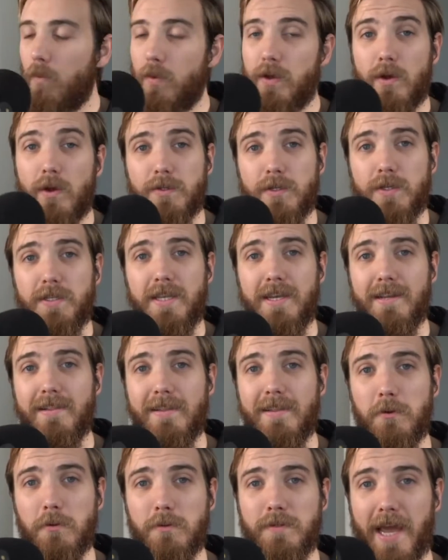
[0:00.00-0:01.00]
We also did a
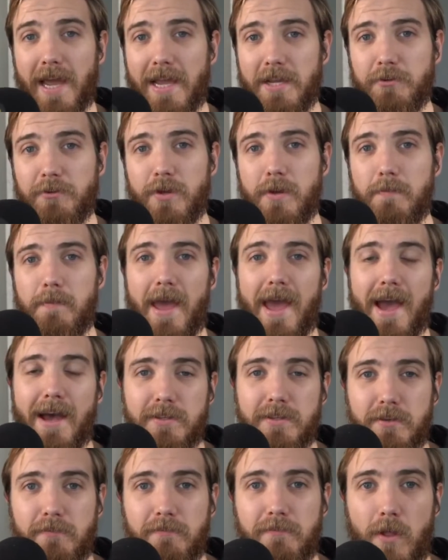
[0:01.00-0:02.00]
little day trip
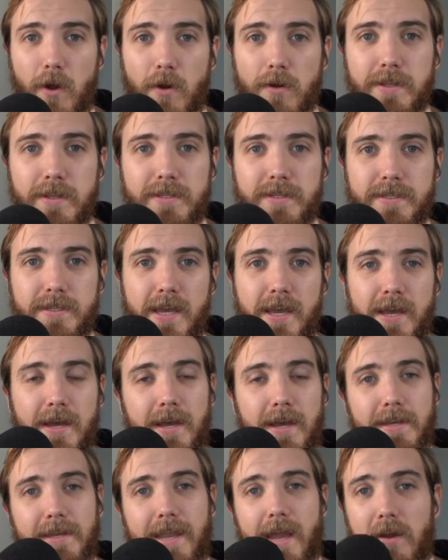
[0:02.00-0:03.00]
out to Florence.
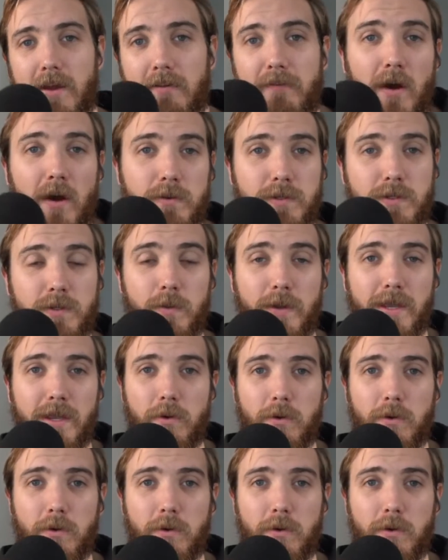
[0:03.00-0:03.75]
Now, if I was doing